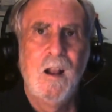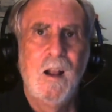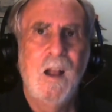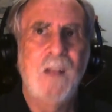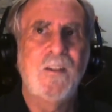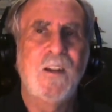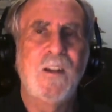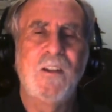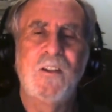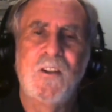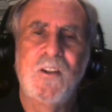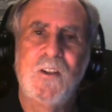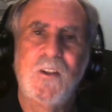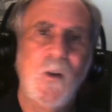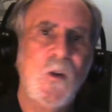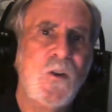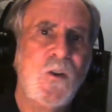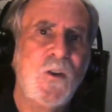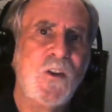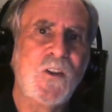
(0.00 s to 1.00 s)
I said,
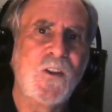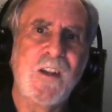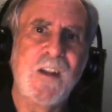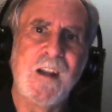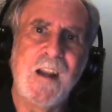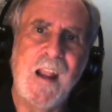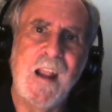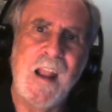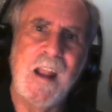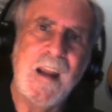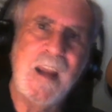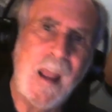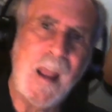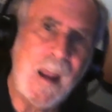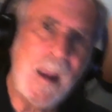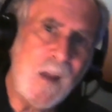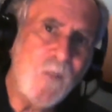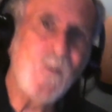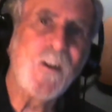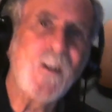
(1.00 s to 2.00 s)
Sue, just get an A on
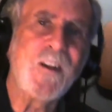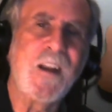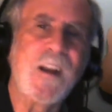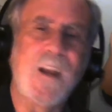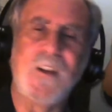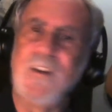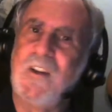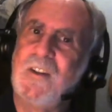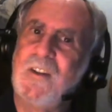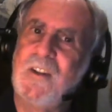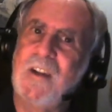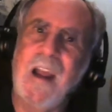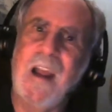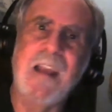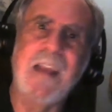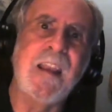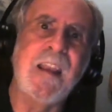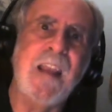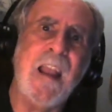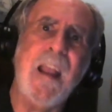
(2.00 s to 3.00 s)
every test. She said, I
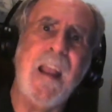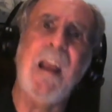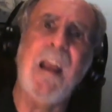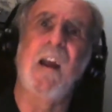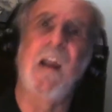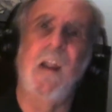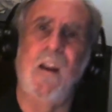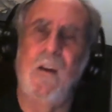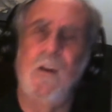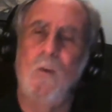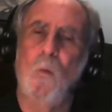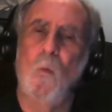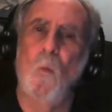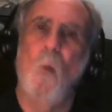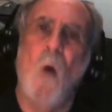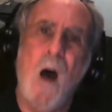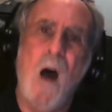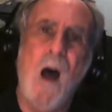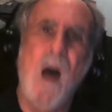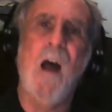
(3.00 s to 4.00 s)
can't.
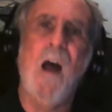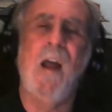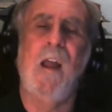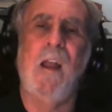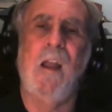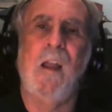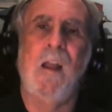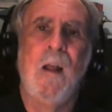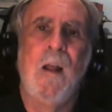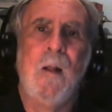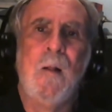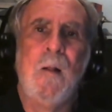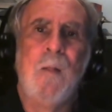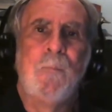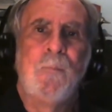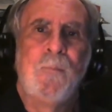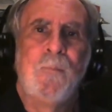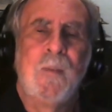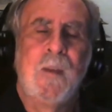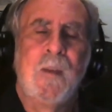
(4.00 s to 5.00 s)
Why?
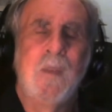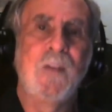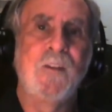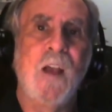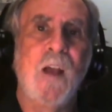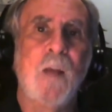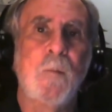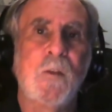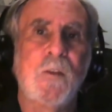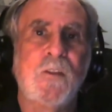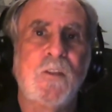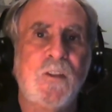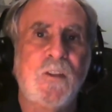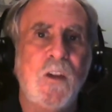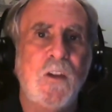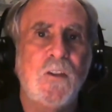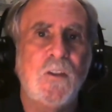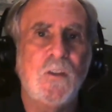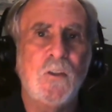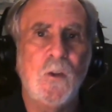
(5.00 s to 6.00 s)
Because I'm a
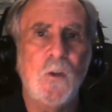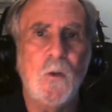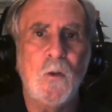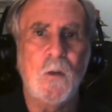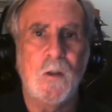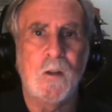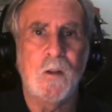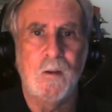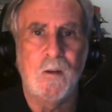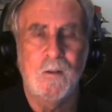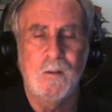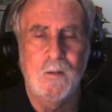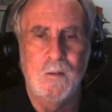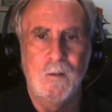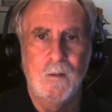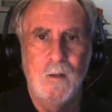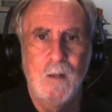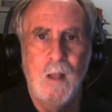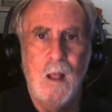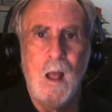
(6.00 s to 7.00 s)
C student.
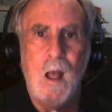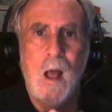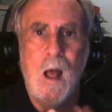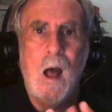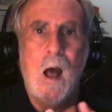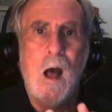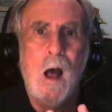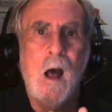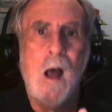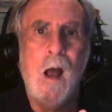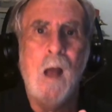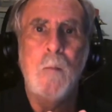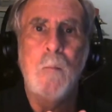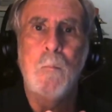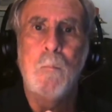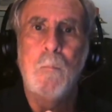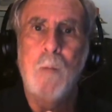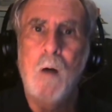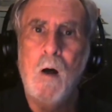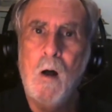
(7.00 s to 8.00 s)
I'm
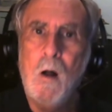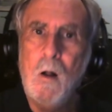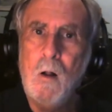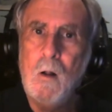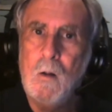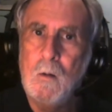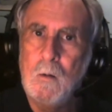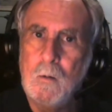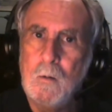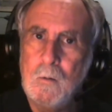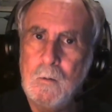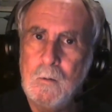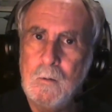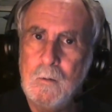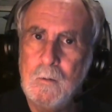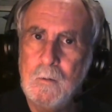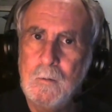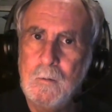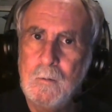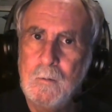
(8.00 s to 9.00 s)
bald.
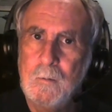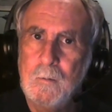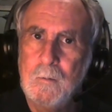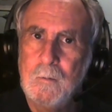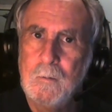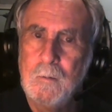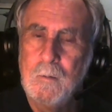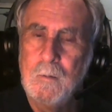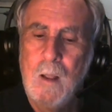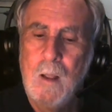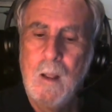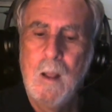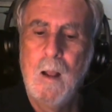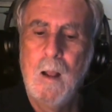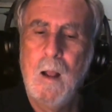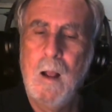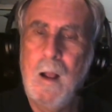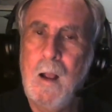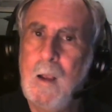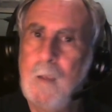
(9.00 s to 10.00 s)

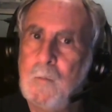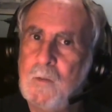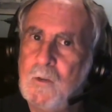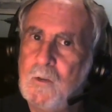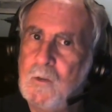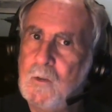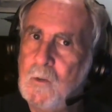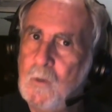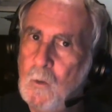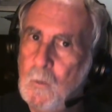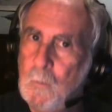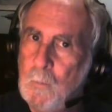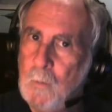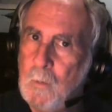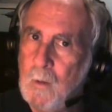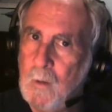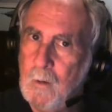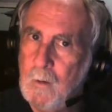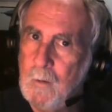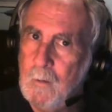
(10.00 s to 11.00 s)
I'm
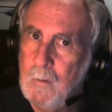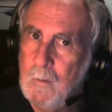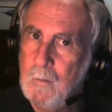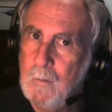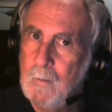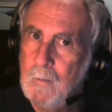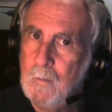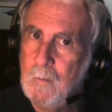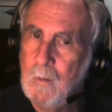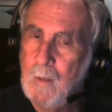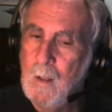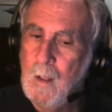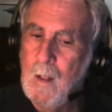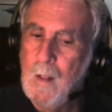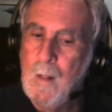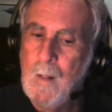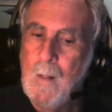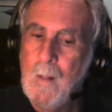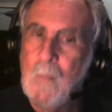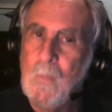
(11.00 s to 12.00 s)
stupid.
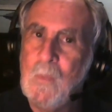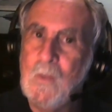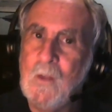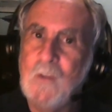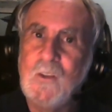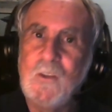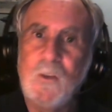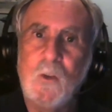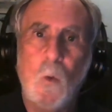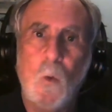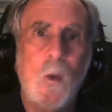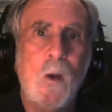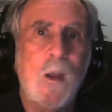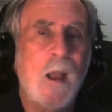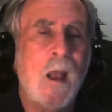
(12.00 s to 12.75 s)
This is the way